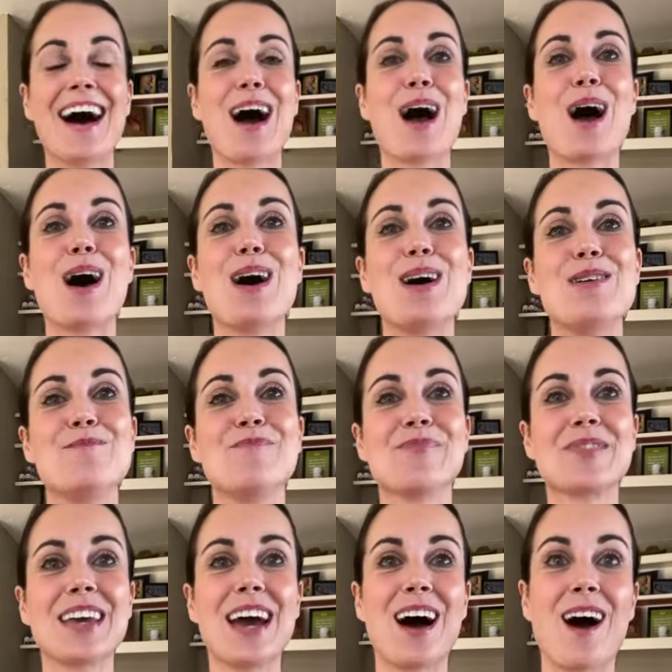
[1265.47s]
Um,
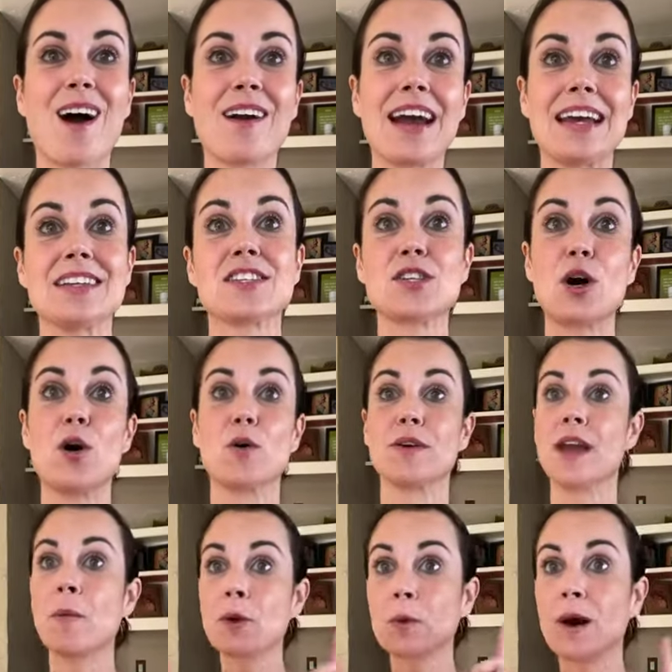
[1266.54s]
all right, so
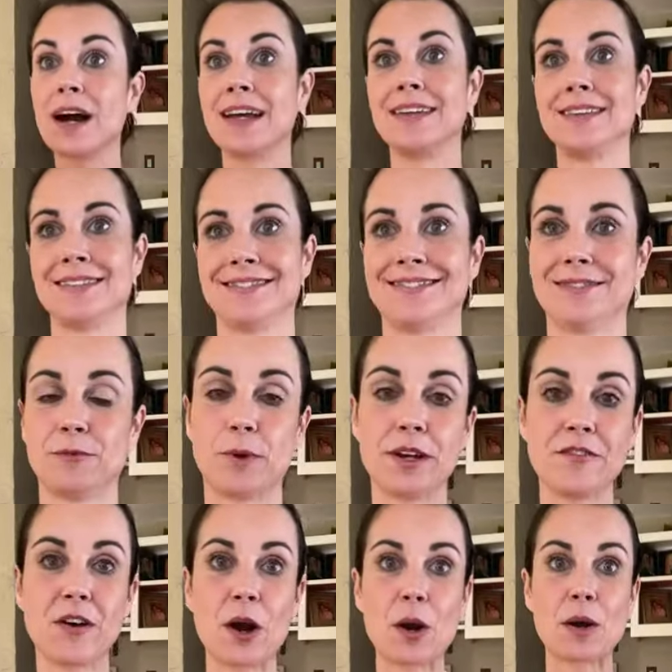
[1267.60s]
number one, one
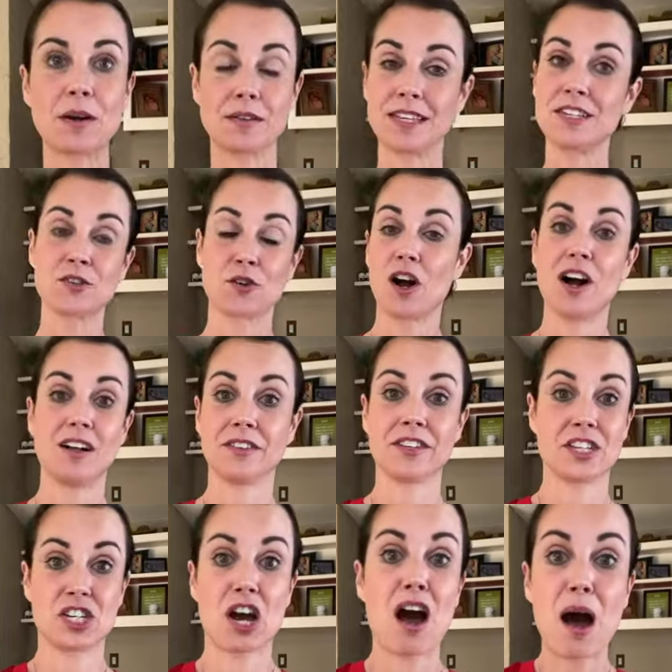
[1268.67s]
of our, these are all the
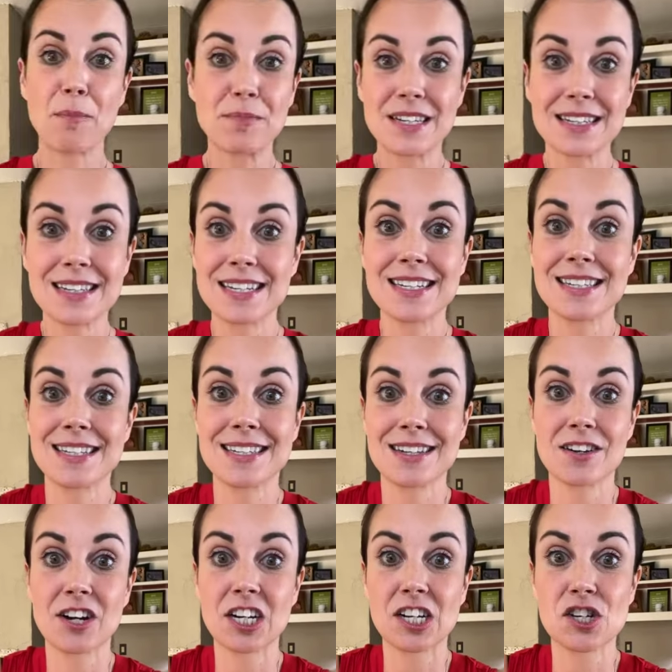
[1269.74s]
top diseases in
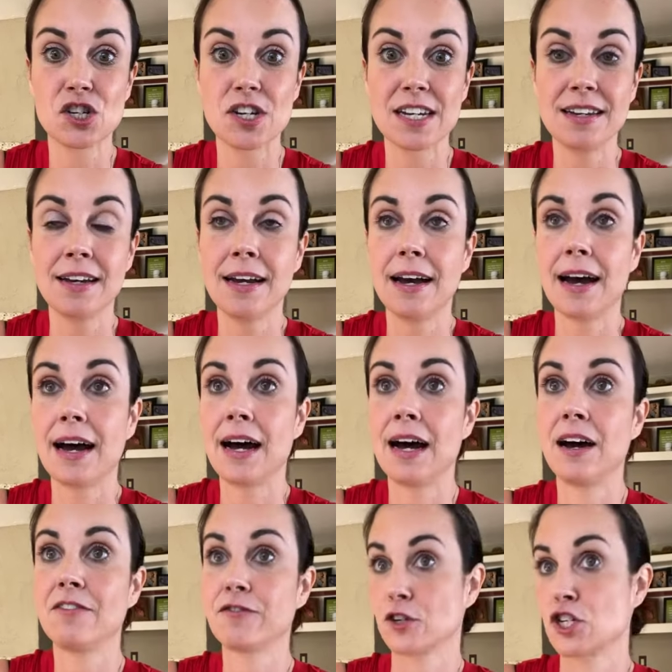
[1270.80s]
our country
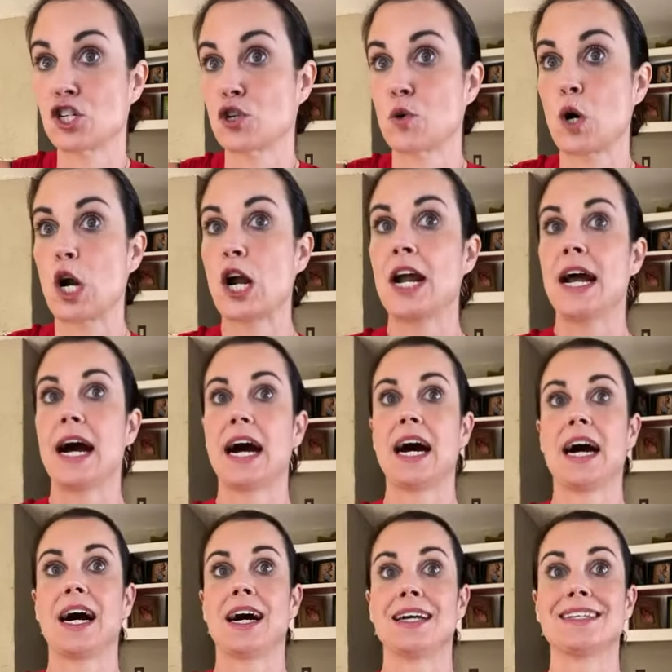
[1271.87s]
uh, for sure
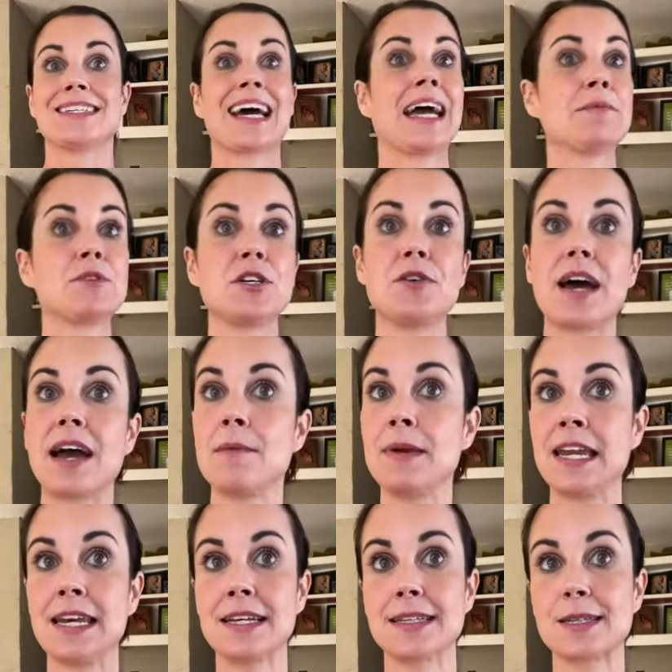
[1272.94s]
uh, type 2
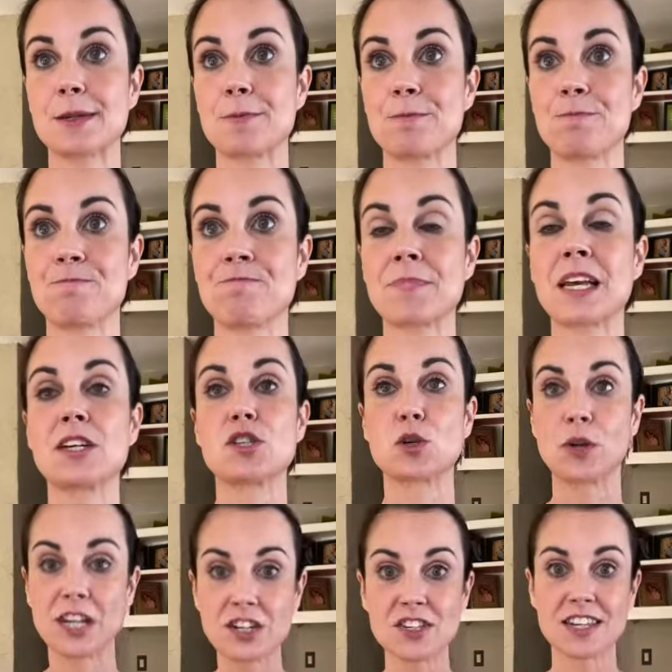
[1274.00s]
diabetes.
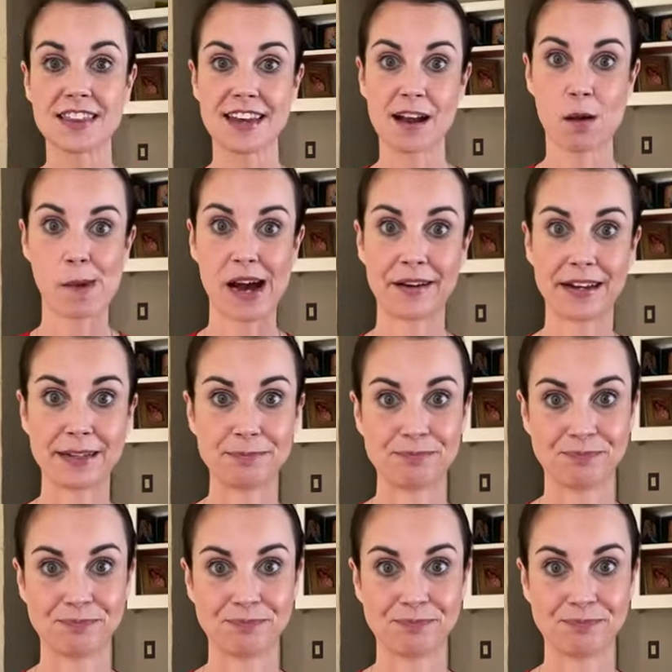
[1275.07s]
So here's the thing about it.